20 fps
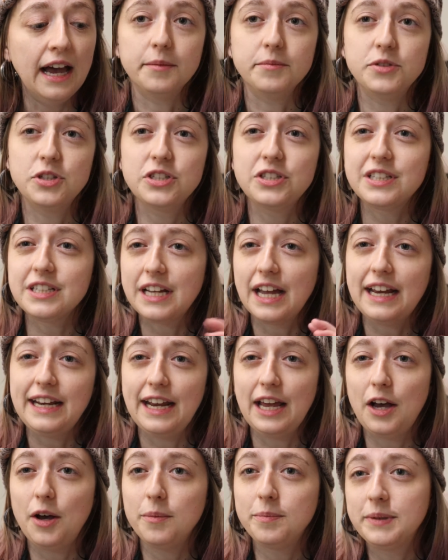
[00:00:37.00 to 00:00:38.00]
just to kind
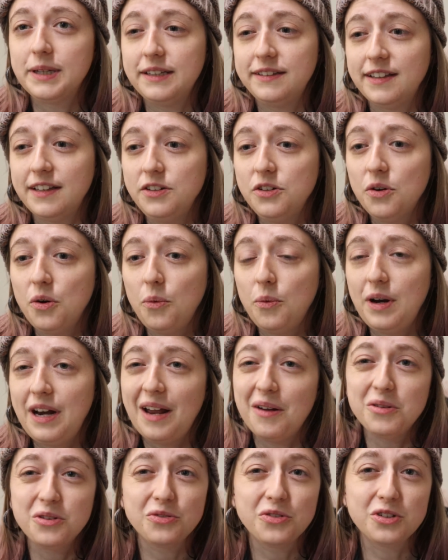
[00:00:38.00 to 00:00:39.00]
of help, because I know when
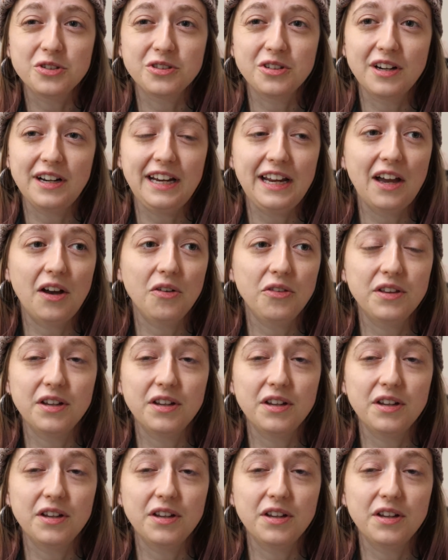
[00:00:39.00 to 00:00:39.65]
I was first starting out,